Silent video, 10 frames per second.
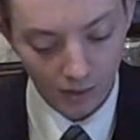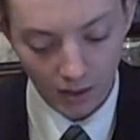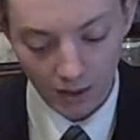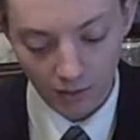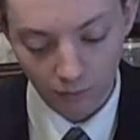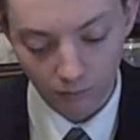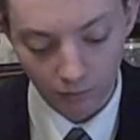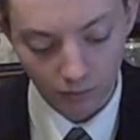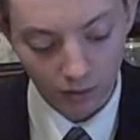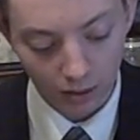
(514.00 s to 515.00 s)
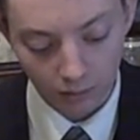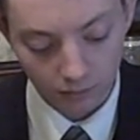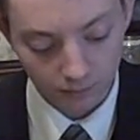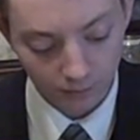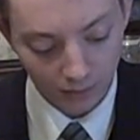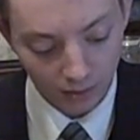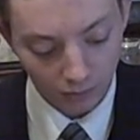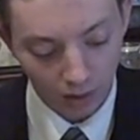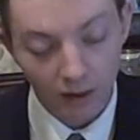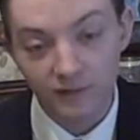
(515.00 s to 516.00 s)
And, you know,
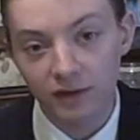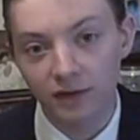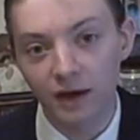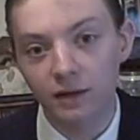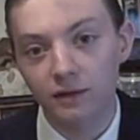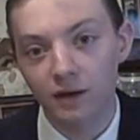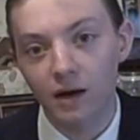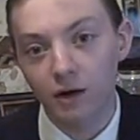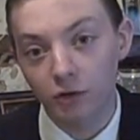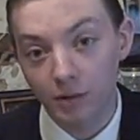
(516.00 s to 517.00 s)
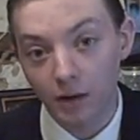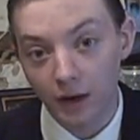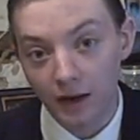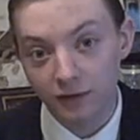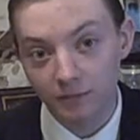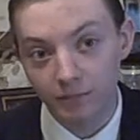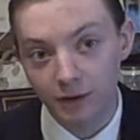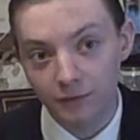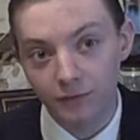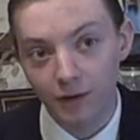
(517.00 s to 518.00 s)
would I even say that Taco Bell has some
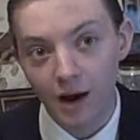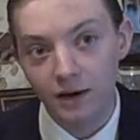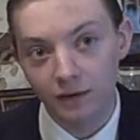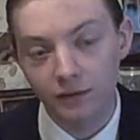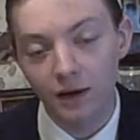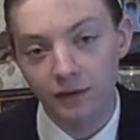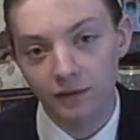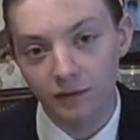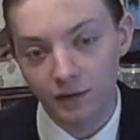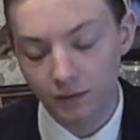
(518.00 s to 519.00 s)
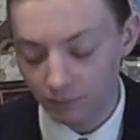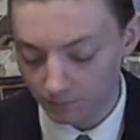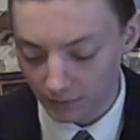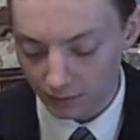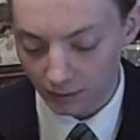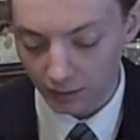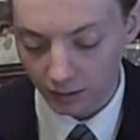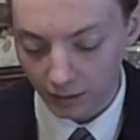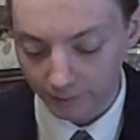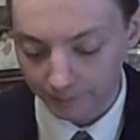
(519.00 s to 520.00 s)
better varieties? Yes, indeed.
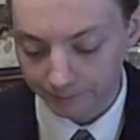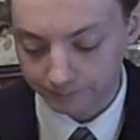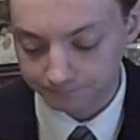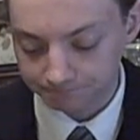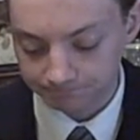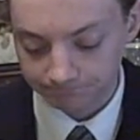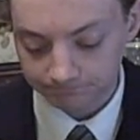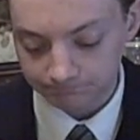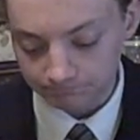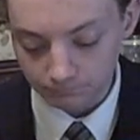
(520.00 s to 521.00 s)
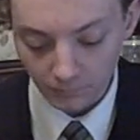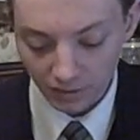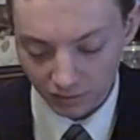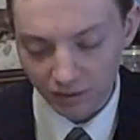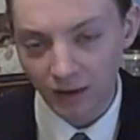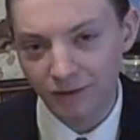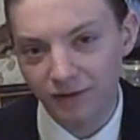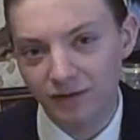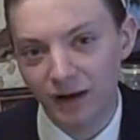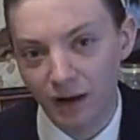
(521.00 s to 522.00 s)
The taco is
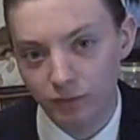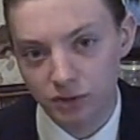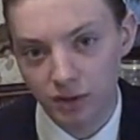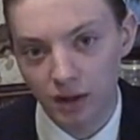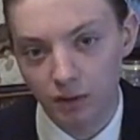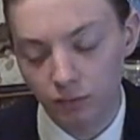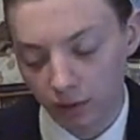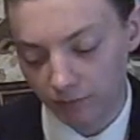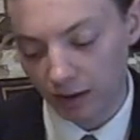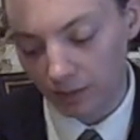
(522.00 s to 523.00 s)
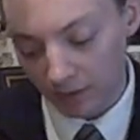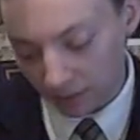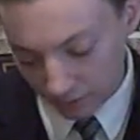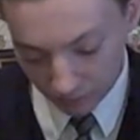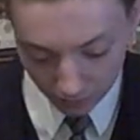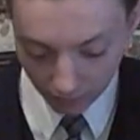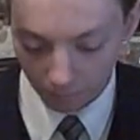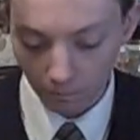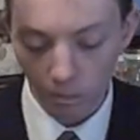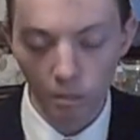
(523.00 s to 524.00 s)
just an average taco. Would I recommend it? You know,
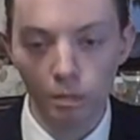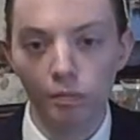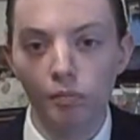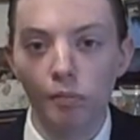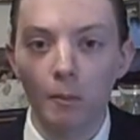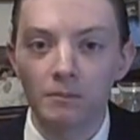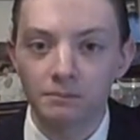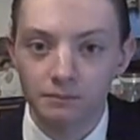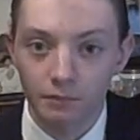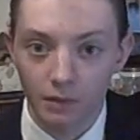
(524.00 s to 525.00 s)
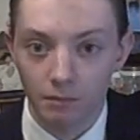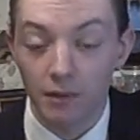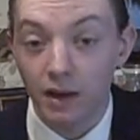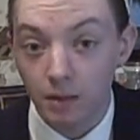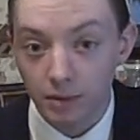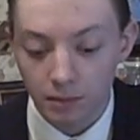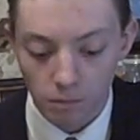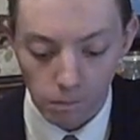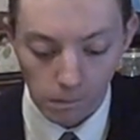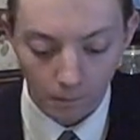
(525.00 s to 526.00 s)
maybe.
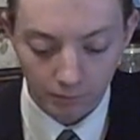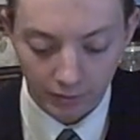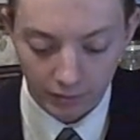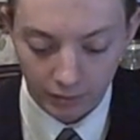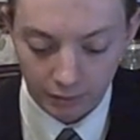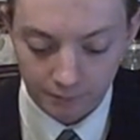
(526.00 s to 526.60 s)
But,